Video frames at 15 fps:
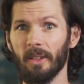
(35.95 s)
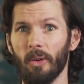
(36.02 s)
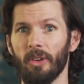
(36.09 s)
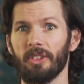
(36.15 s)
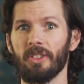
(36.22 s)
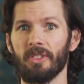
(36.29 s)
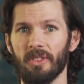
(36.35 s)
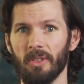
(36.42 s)

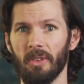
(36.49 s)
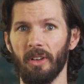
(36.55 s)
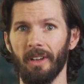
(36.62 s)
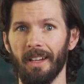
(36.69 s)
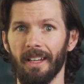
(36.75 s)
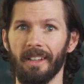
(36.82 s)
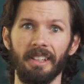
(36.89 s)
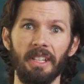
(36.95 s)
origin
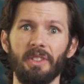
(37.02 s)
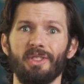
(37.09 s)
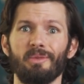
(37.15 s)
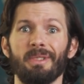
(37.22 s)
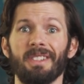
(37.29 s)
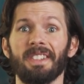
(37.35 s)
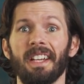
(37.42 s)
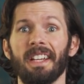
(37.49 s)
story, at least
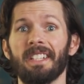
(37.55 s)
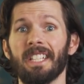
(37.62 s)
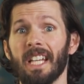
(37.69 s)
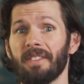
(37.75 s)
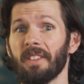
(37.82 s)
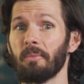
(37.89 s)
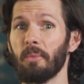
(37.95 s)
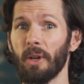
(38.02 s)
from a
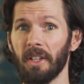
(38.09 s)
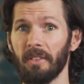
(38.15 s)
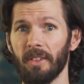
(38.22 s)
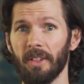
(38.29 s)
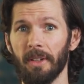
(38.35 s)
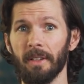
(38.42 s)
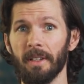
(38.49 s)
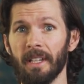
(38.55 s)
scientific point of
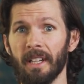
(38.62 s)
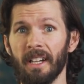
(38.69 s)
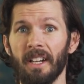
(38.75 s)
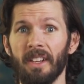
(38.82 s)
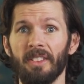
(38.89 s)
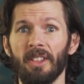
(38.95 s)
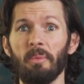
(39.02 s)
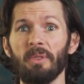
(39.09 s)
view.
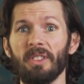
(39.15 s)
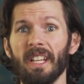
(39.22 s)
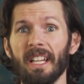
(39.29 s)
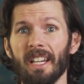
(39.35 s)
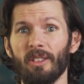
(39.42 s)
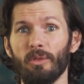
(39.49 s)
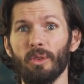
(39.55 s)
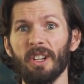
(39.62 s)
Some say
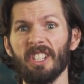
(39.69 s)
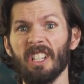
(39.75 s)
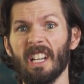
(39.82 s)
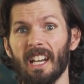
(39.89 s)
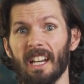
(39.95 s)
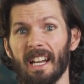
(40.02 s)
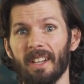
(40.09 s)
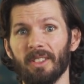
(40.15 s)
it
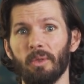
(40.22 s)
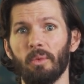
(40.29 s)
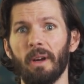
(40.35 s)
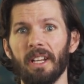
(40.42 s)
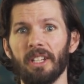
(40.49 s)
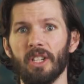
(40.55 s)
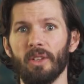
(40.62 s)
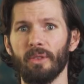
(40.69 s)
originated as a
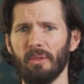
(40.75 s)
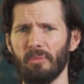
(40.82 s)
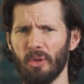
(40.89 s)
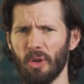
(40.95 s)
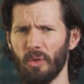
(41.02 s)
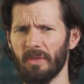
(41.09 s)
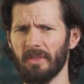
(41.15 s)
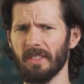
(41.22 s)
way to
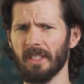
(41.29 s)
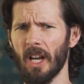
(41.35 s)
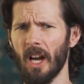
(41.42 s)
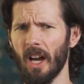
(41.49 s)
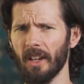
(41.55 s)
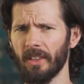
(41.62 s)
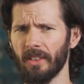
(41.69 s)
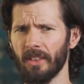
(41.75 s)
remove
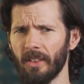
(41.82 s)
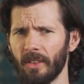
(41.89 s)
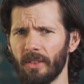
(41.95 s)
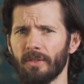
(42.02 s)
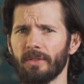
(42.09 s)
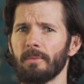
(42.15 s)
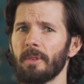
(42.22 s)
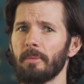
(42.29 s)
toxins
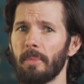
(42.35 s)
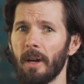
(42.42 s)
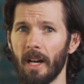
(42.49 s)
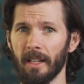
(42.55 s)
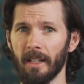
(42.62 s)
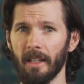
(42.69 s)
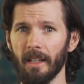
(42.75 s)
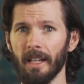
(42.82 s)
from the
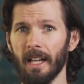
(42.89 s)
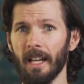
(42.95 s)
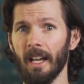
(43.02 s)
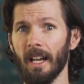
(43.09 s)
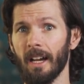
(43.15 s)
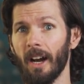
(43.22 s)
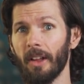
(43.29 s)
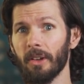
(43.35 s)
body.
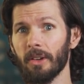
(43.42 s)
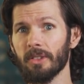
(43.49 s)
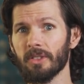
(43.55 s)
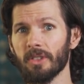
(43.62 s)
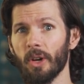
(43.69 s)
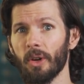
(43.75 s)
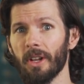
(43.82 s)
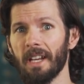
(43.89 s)
Others
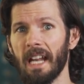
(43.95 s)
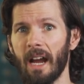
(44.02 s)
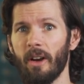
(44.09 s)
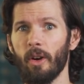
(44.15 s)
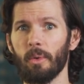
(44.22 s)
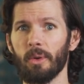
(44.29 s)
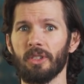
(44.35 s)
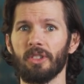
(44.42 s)
noted
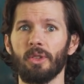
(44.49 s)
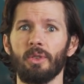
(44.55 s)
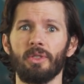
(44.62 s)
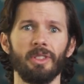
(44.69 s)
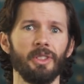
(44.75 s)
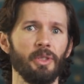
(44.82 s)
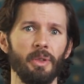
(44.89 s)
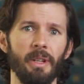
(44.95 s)
how it was used
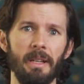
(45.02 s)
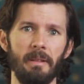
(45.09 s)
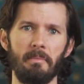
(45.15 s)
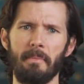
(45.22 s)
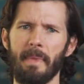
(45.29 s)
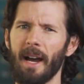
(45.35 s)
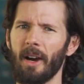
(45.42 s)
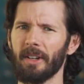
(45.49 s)
to treat
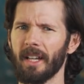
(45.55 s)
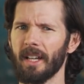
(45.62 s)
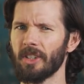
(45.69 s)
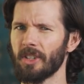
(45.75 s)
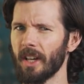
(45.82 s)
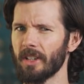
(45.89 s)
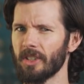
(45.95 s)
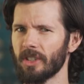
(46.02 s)

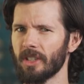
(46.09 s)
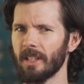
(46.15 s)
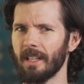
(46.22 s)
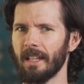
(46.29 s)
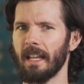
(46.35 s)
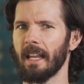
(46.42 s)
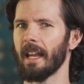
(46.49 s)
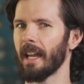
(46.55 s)
maldigestion
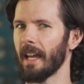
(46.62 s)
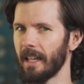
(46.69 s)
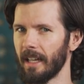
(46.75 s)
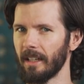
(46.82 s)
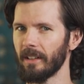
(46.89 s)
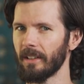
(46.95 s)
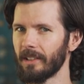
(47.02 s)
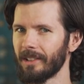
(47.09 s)
and
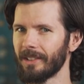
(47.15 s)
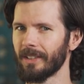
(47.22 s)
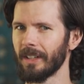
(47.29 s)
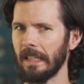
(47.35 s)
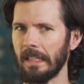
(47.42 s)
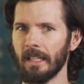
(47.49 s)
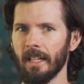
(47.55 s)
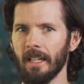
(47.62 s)
headaches.
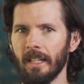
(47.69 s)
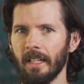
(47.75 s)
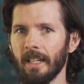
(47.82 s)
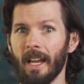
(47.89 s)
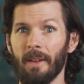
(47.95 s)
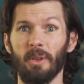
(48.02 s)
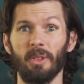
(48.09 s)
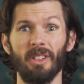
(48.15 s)

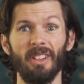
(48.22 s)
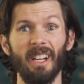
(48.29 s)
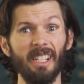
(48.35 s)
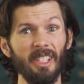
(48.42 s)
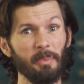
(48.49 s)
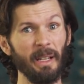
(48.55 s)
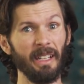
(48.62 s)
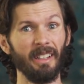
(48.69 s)
There's a lot
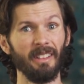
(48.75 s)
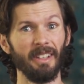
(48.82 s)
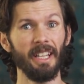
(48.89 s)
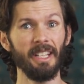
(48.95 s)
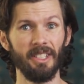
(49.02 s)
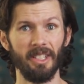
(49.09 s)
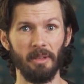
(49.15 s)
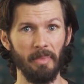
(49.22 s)
of
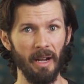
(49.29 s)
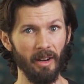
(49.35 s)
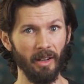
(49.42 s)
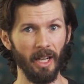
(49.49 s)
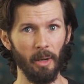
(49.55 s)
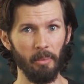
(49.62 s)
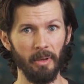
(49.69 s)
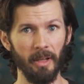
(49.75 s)
speculation about
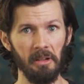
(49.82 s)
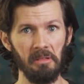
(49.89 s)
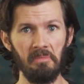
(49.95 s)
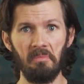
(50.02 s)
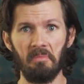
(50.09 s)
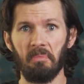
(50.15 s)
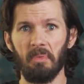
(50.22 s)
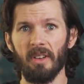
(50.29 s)

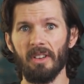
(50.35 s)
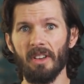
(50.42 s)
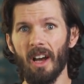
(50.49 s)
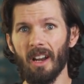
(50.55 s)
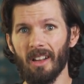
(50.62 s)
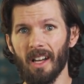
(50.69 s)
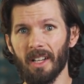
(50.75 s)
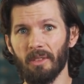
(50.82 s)
cupping, but
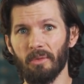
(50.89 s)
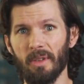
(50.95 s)
not a lot of